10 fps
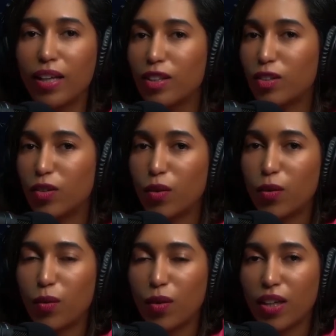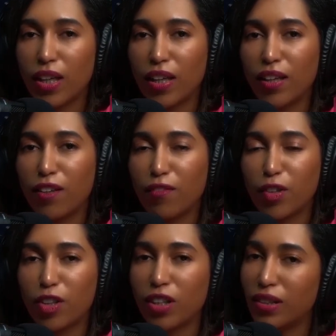So if
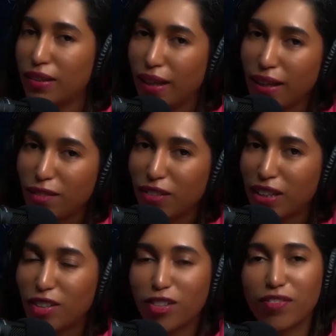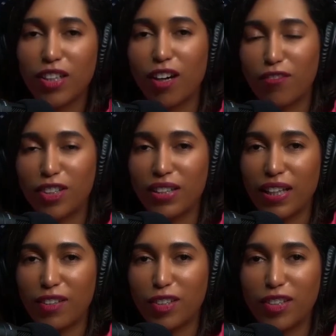you're going to take advantage of the cover
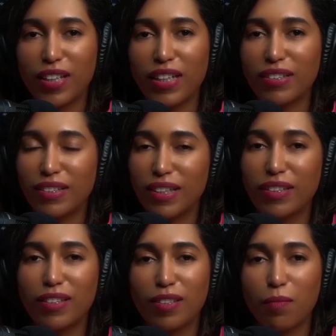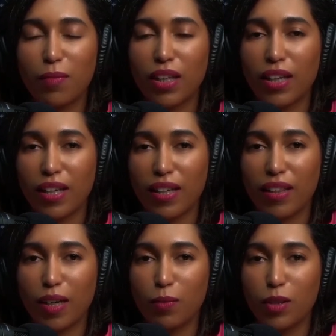letter and send something
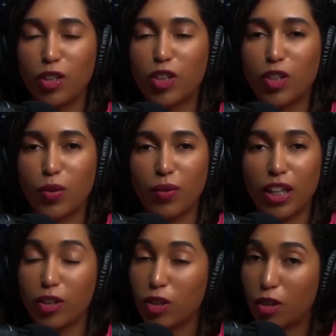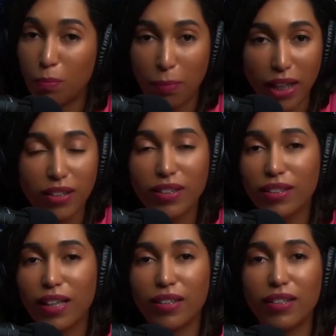that will show that you're a
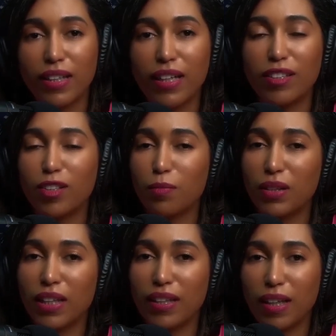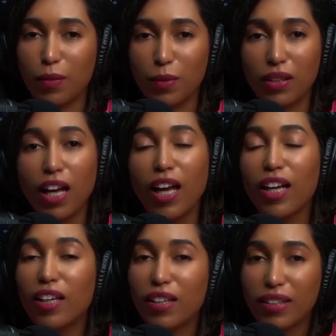passionate candidate, something that will
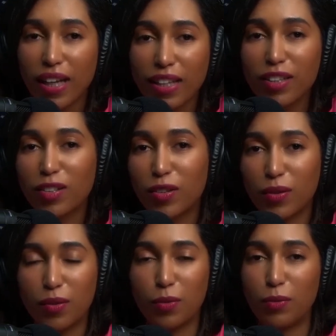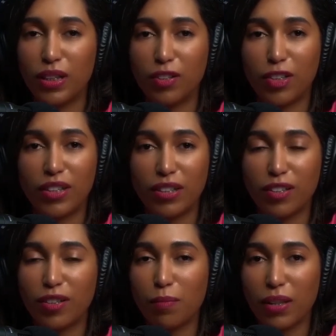connect to the reader,
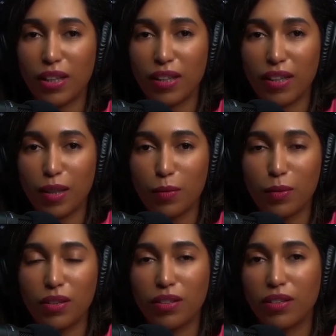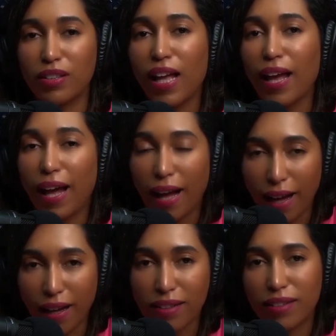and something that will
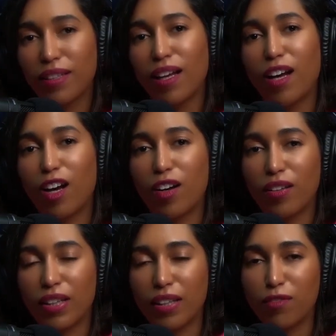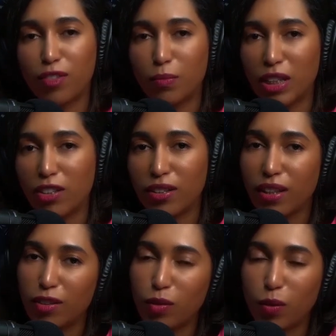add on the information
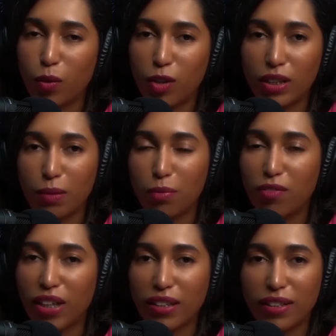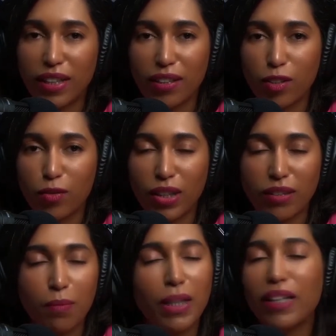that you already provided in your
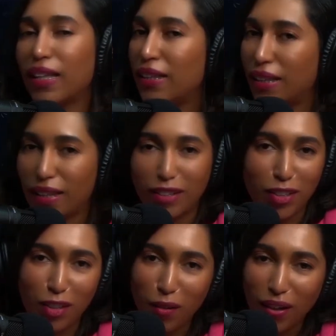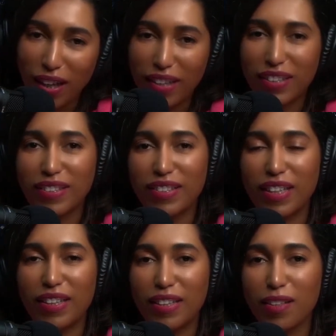resume, then yes, go ahead and
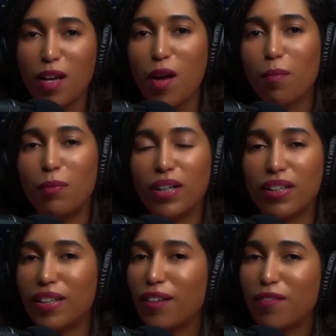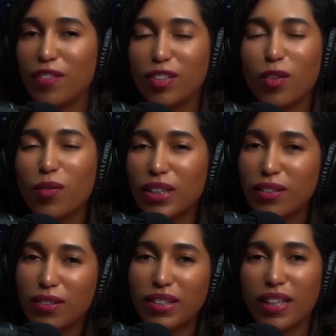send it. But if it's only
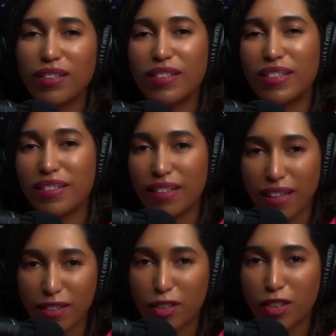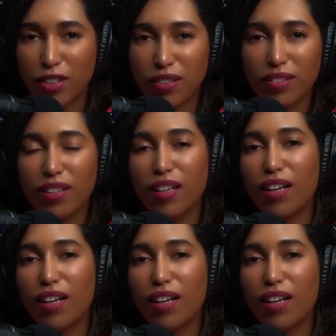to send the standard